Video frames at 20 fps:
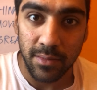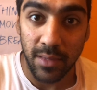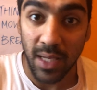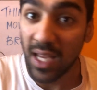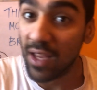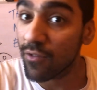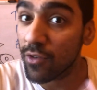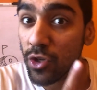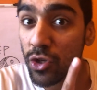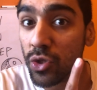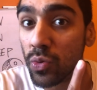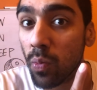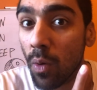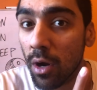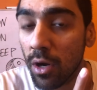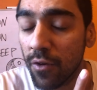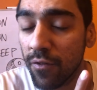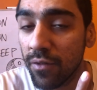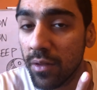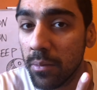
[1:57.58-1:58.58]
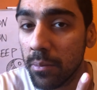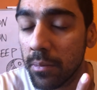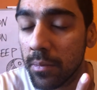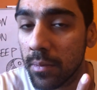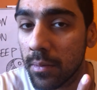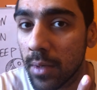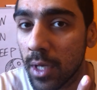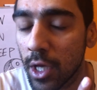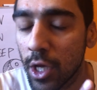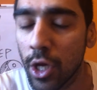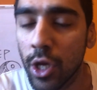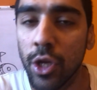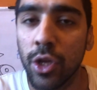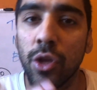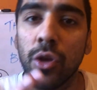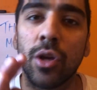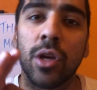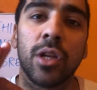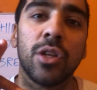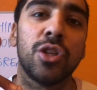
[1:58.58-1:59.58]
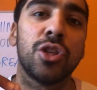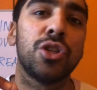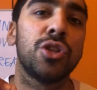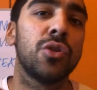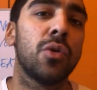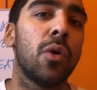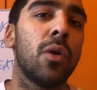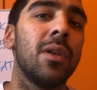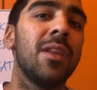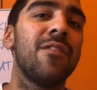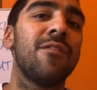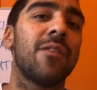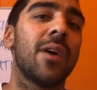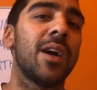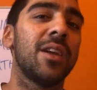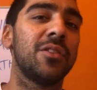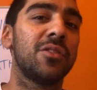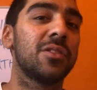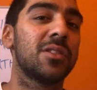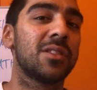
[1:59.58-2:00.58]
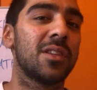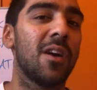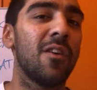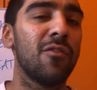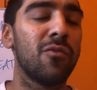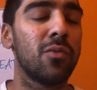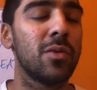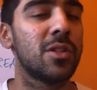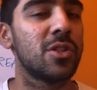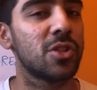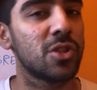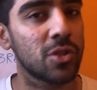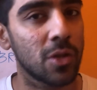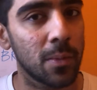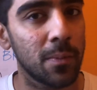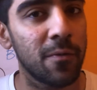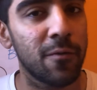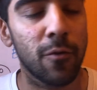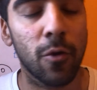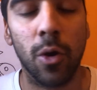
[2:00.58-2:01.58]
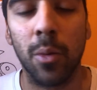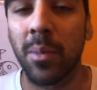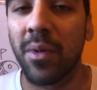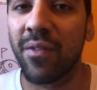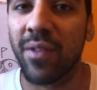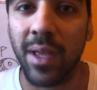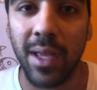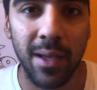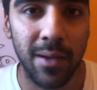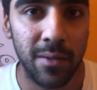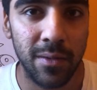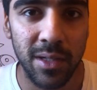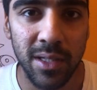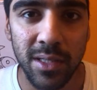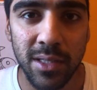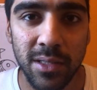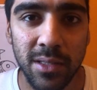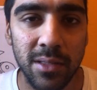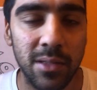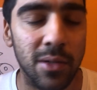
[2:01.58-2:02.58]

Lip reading: even just one of them, you can surely find yourself with some form of illness